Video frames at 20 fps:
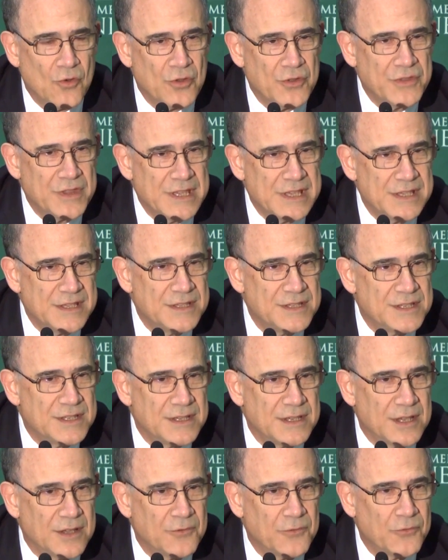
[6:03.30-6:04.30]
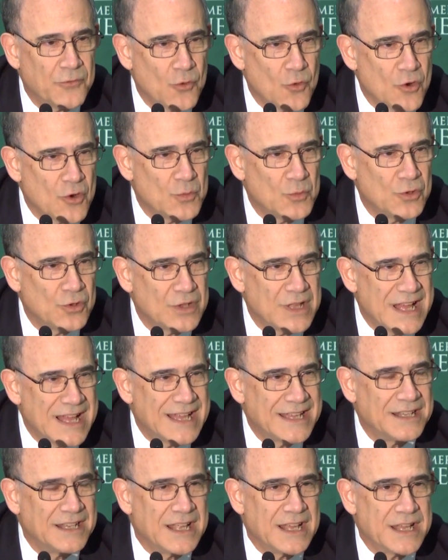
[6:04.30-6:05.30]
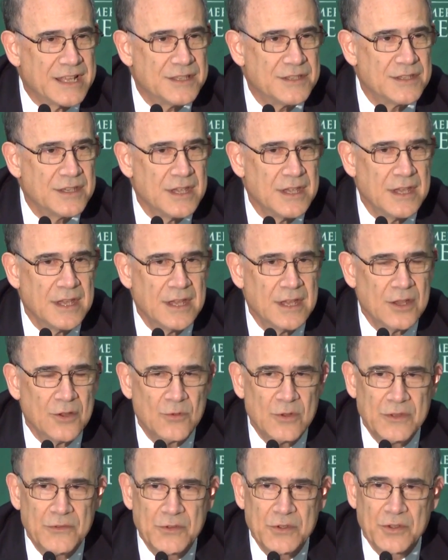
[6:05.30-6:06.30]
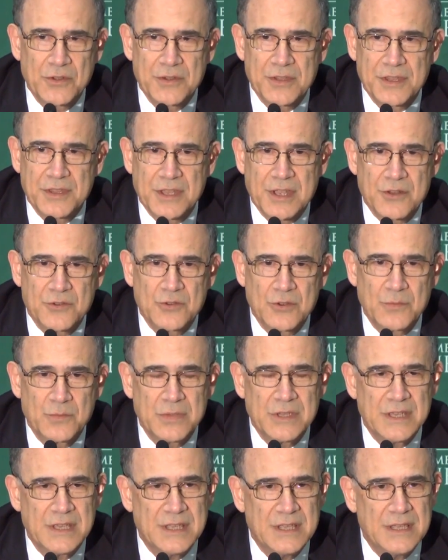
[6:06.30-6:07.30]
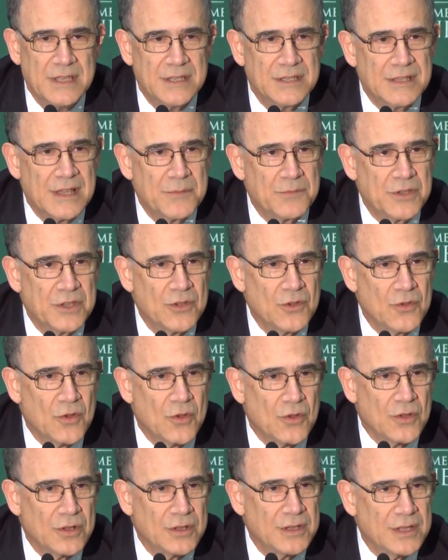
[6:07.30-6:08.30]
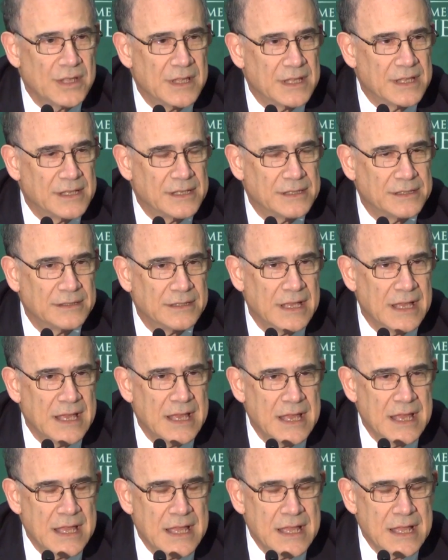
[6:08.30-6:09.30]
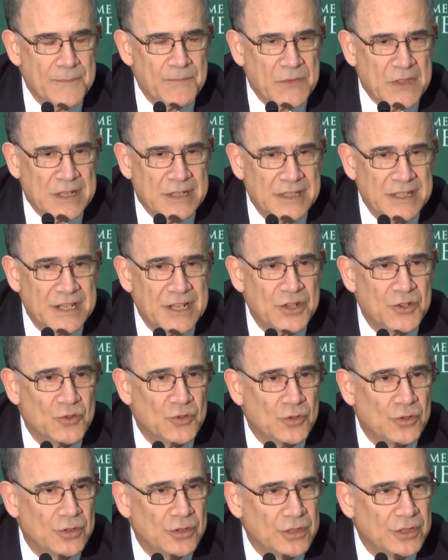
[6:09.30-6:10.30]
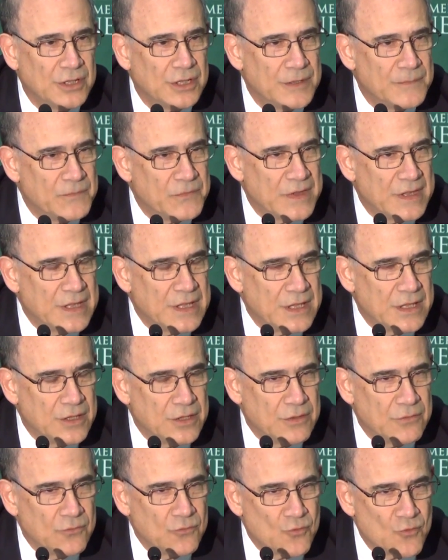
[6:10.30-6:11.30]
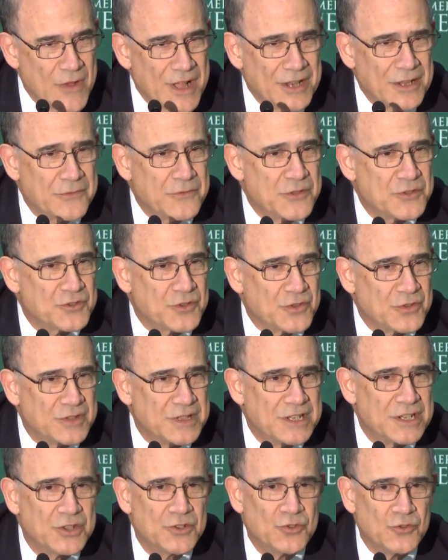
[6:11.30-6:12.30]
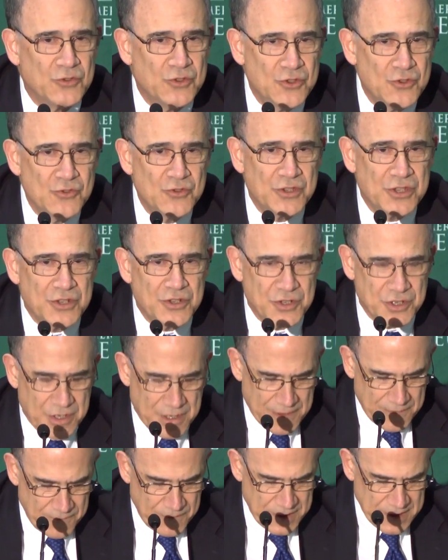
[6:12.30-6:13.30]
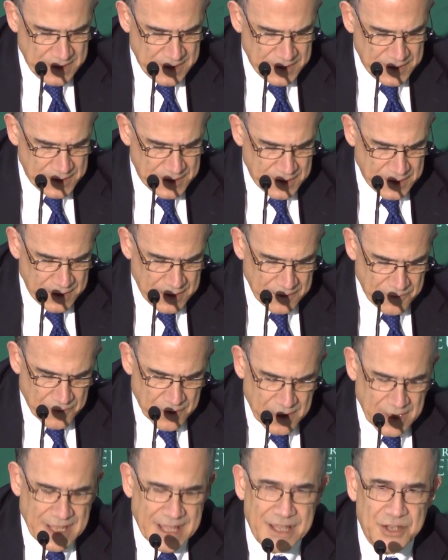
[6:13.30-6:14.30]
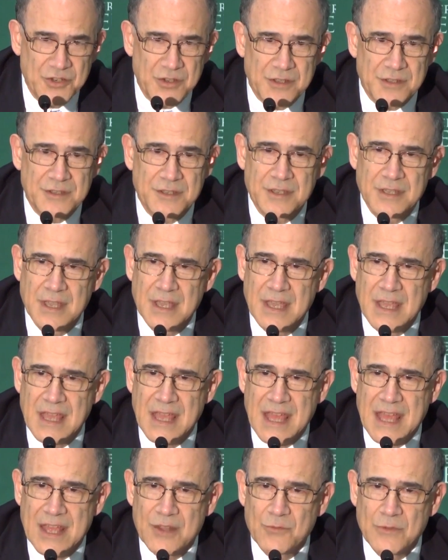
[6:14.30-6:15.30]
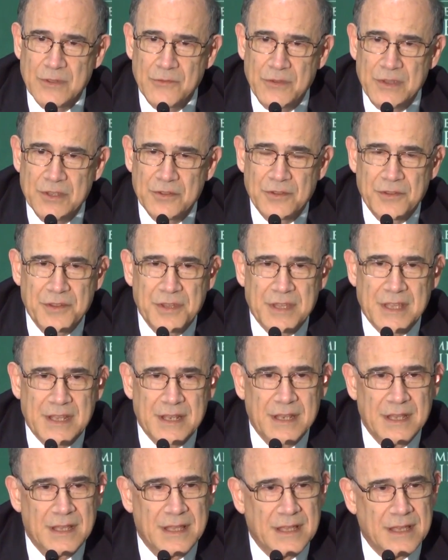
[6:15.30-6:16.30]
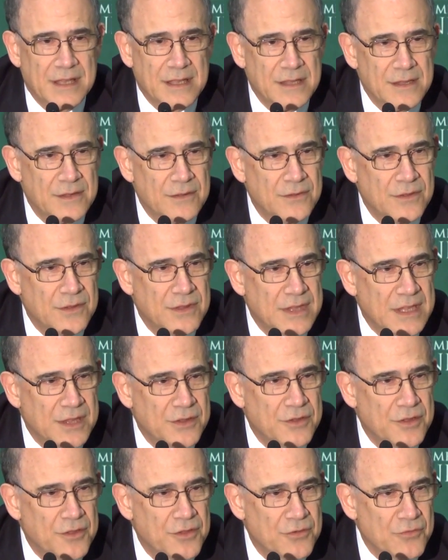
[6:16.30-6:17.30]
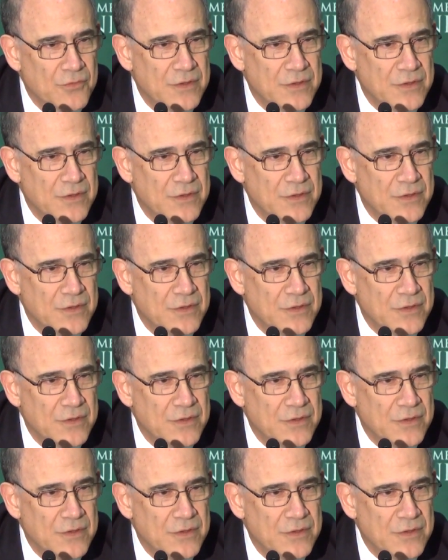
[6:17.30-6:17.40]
on these formal guidelines, we feel that there should be something called clinical relevance or clinical usage of these different agents, and we feel that that the